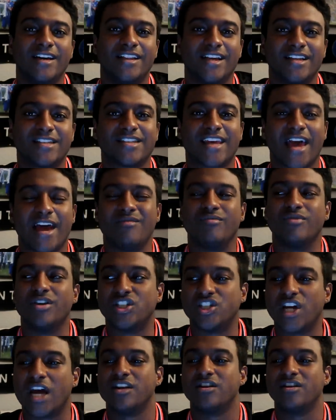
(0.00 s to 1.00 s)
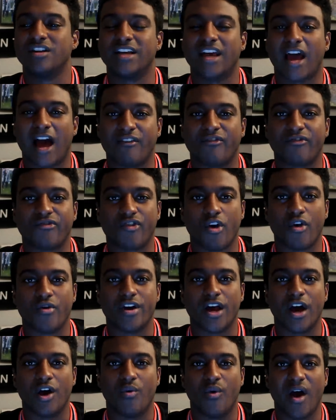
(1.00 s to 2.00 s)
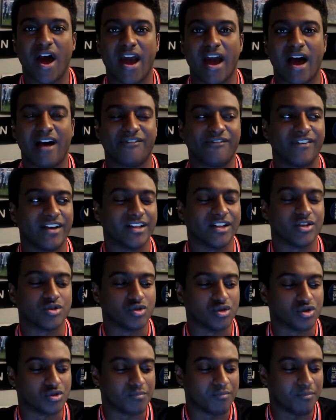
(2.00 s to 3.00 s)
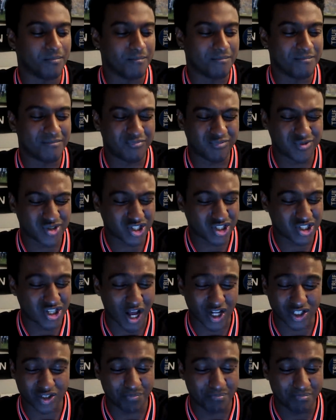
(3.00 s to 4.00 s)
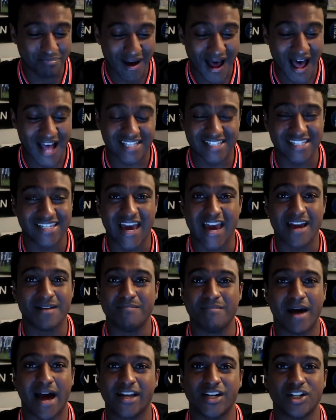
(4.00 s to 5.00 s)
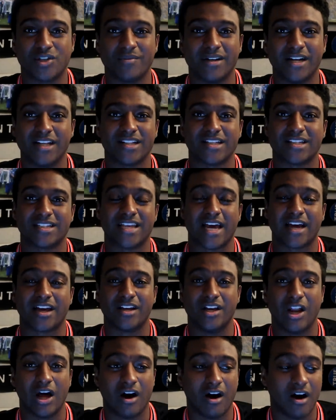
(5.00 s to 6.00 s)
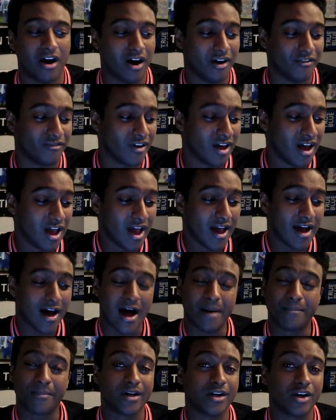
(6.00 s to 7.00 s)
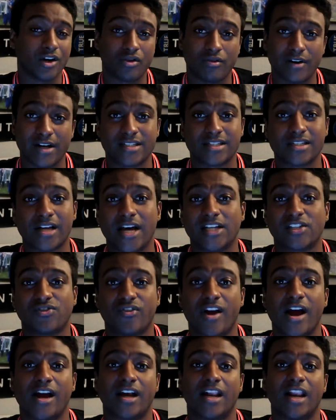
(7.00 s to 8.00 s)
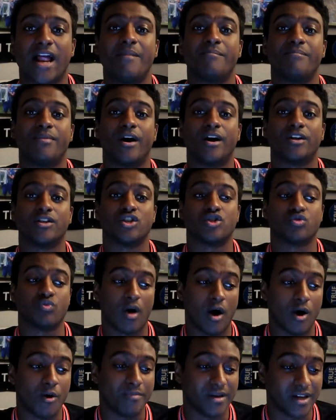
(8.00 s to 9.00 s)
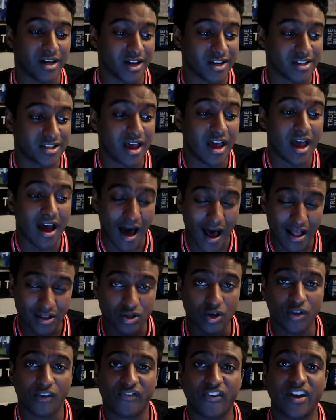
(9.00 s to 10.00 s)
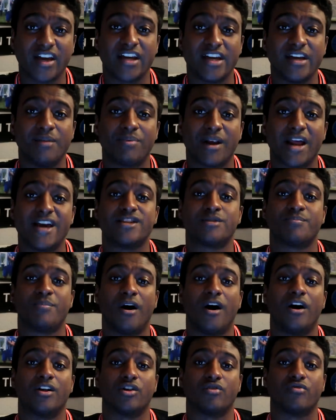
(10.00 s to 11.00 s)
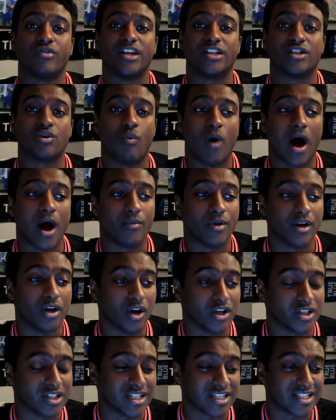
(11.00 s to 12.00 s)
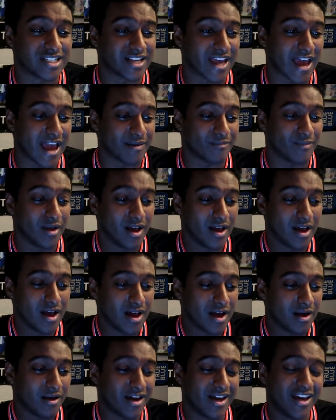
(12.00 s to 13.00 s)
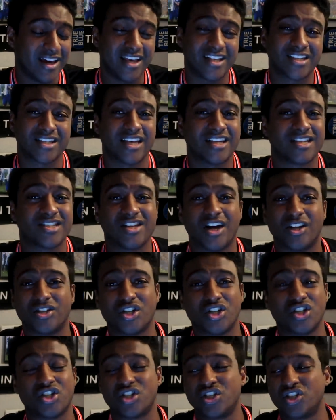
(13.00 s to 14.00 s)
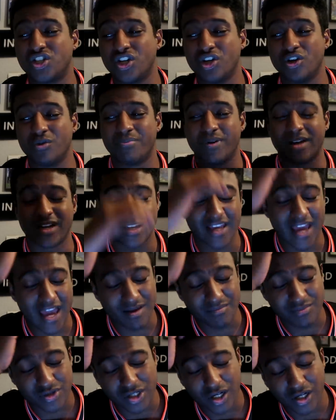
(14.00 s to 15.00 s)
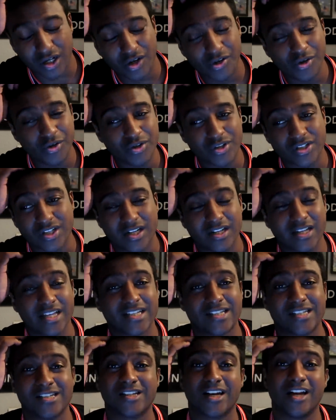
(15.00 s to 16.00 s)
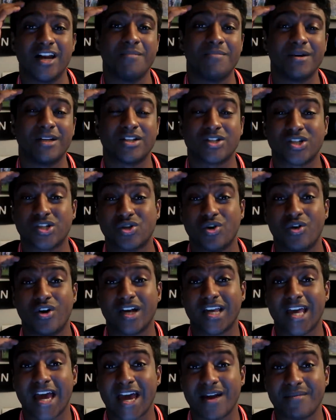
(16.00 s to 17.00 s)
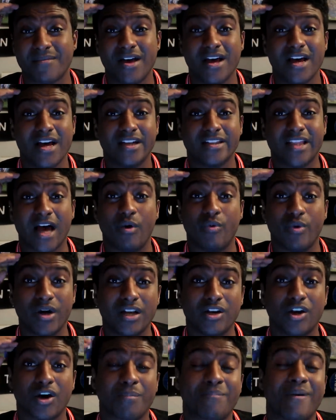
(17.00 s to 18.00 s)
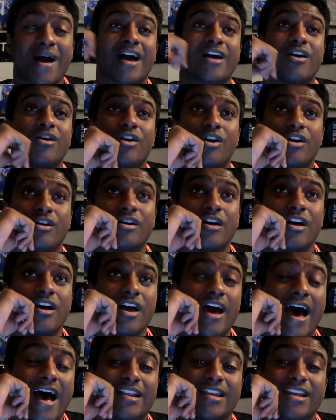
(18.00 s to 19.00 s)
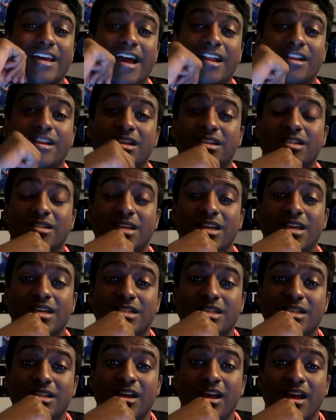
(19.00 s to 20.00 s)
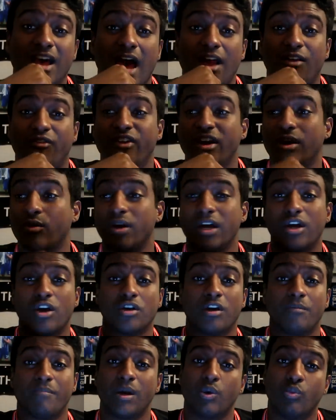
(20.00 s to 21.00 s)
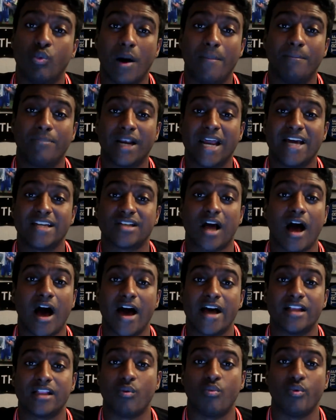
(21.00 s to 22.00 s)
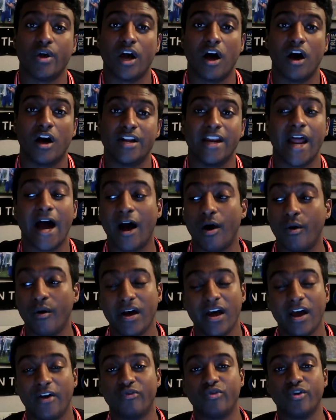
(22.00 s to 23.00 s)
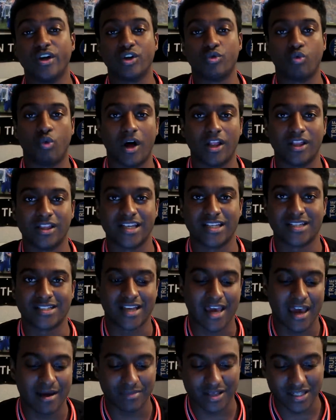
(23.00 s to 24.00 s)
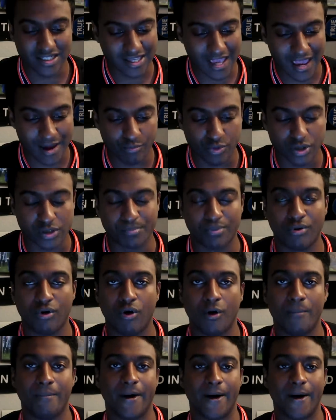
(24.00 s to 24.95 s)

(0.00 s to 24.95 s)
This game, we genuinely have thrown it away. I think this was such bad game management in the second half. I'm going to criticise Frank Lampard as well, because I do think he plays part of the reason why we lost this game. It's such a stupid game to lose, and this is going to be the sort of game that we look back on at the end of the season and think we could have been one place higher than we are now if we had won this game. This game was poor.